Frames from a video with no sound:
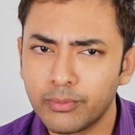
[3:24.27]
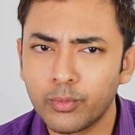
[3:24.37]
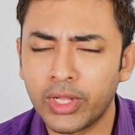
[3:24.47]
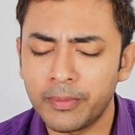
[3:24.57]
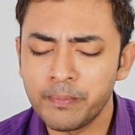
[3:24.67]

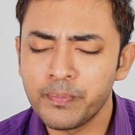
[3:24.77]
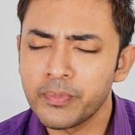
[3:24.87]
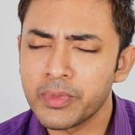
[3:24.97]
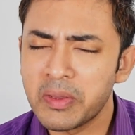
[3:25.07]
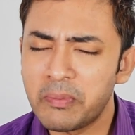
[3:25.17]
Well,
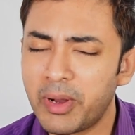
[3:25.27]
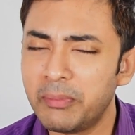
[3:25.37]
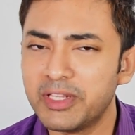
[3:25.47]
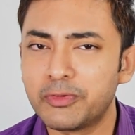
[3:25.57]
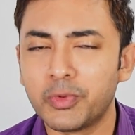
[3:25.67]

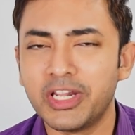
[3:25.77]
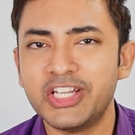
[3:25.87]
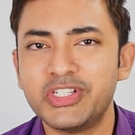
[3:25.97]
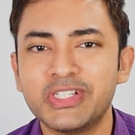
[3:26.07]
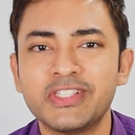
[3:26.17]
public
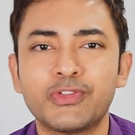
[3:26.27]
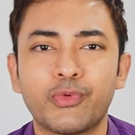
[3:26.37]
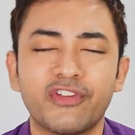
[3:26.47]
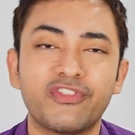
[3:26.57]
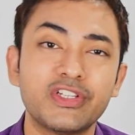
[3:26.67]
relations
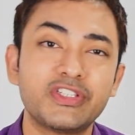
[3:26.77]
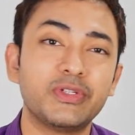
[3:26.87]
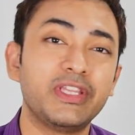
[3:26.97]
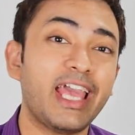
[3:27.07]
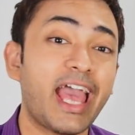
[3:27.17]
refers
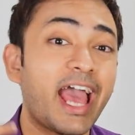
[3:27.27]
to the